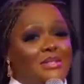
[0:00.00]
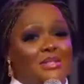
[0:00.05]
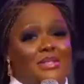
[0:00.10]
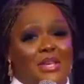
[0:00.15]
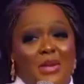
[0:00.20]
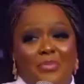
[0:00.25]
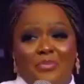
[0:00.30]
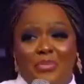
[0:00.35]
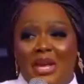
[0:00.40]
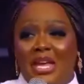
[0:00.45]

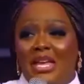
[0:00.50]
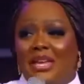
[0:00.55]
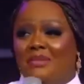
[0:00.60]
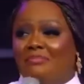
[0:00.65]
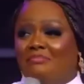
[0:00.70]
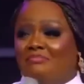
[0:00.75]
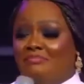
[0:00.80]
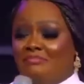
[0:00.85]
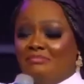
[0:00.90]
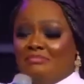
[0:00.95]
topic,
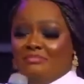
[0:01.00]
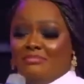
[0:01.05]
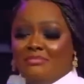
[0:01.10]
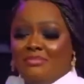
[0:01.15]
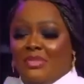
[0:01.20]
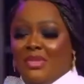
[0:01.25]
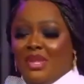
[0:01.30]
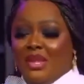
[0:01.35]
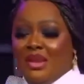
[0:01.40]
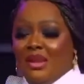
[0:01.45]

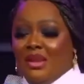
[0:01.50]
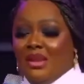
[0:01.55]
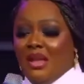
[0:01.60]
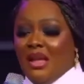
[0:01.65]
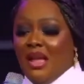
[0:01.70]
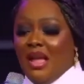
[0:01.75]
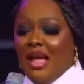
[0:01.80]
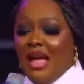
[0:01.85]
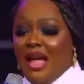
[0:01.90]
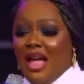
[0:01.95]

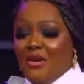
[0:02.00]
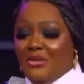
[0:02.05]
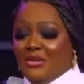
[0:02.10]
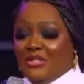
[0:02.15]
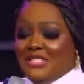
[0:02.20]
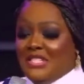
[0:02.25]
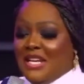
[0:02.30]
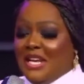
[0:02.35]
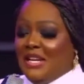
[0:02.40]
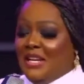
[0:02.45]
I
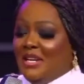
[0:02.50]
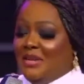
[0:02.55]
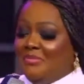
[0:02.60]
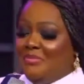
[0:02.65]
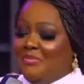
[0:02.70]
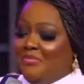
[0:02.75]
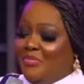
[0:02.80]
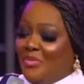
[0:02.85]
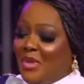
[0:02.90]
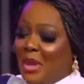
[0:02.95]
was
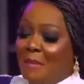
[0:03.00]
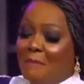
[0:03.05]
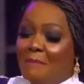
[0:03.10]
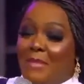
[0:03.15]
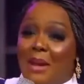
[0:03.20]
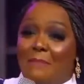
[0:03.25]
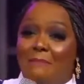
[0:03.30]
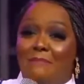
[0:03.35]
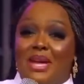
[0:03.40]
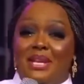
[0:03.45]
telling
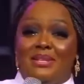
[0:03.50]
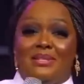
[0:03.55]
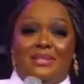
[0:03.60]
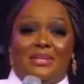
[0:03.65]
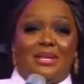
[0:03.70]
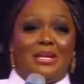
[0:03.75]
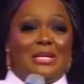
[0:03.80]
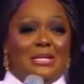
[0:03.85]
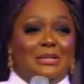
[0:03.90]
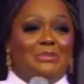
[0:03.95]
my
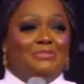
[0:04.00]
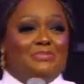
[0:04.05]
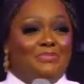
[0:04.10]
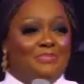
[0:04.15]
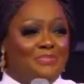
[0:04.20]
mentor,